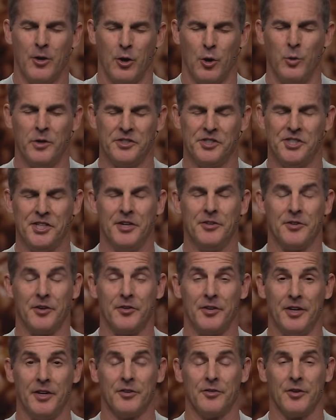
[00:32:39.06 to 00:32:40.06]
Who is Jesus?
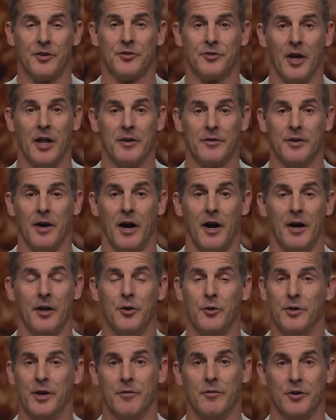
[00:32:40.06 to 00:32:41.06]
He is the Son of God
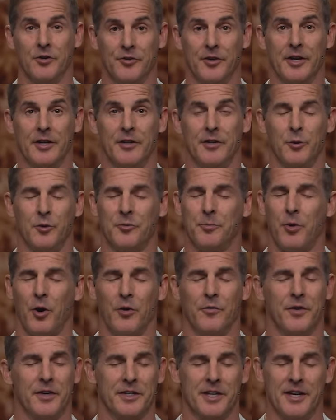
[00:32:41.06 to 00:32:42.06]
who never sinned, who is
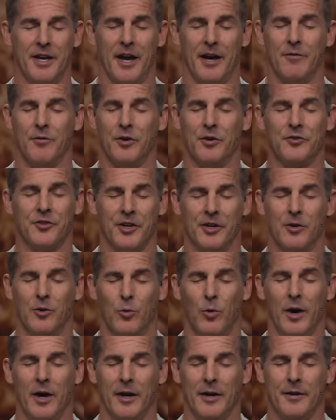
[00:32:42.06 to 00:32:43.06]
perfect in every single
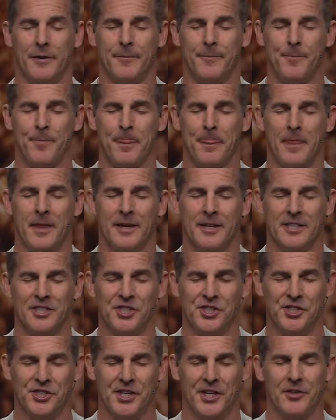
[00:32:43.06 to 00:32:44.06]
way.
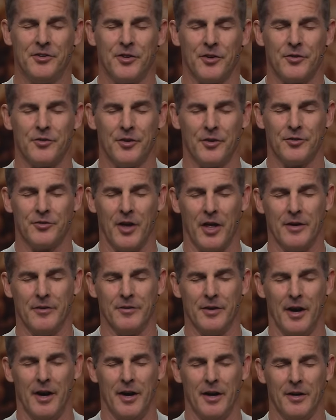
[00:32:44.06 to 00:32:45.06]
Jesus, the Son of
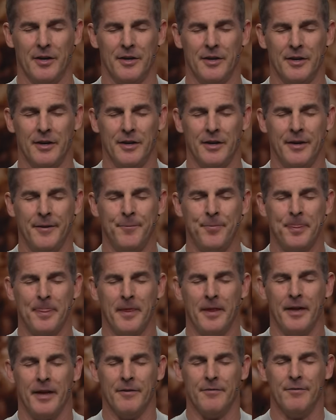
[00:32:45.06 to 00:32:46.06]
God,
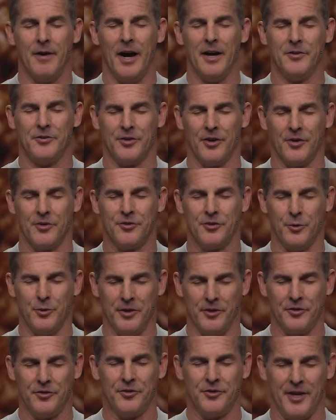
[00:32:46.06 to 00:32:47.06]
invites us to
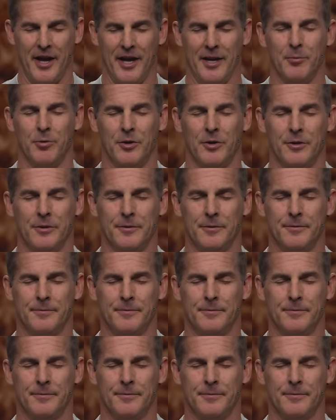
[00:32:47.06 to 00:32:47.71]
his table.